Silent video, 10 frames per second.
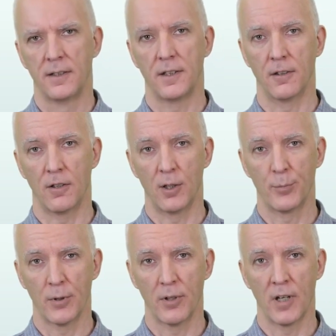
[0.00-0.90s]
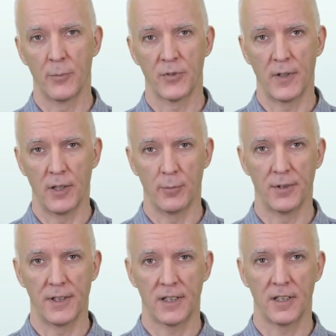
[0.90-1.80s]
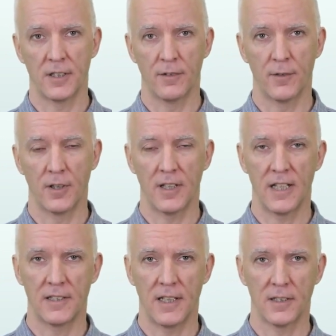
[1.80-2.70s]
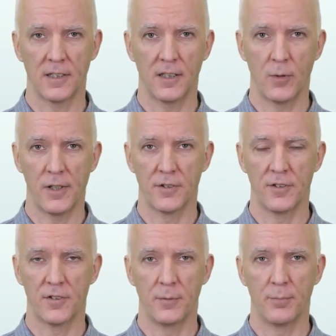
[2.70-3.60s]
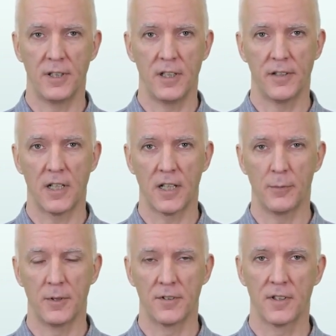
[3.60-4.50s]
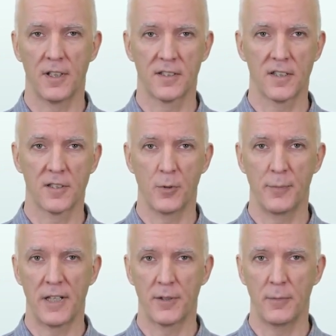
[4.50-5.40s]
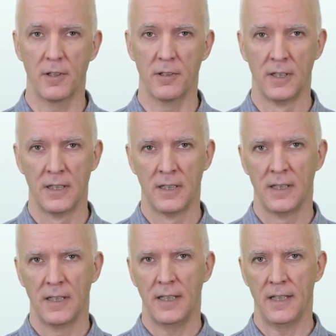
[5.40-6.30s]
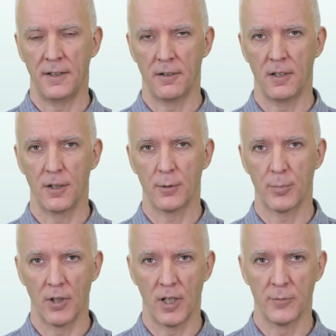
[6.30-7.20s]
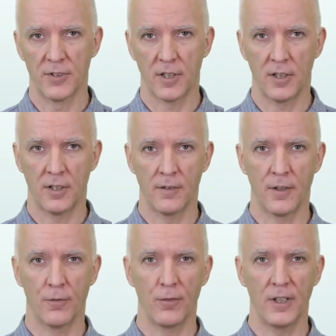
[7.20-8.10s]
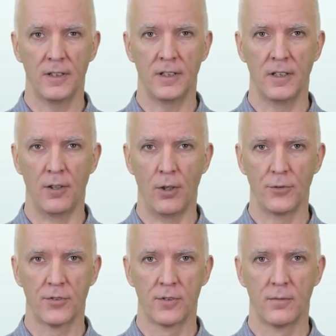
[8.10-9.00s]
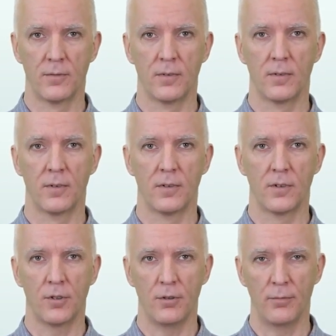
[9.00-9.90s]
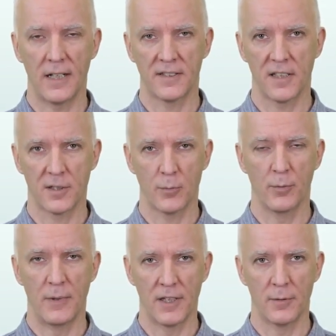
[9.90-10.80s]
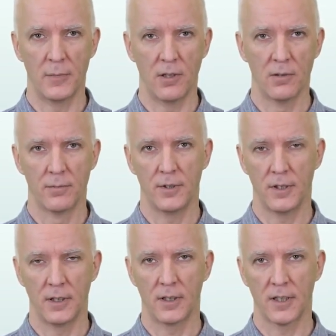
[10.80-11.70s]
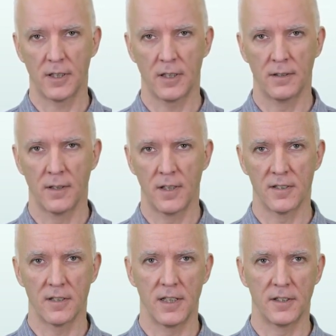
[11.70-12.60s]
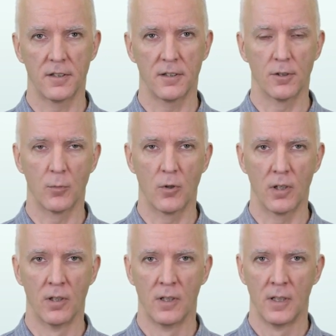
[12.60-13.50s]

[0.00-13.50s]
There are programs available that can convert LaTeX equations in PDF documents to accessible MathML, and there are other programs that can convert written notes to accessible MathML. You can click on this link to learn more.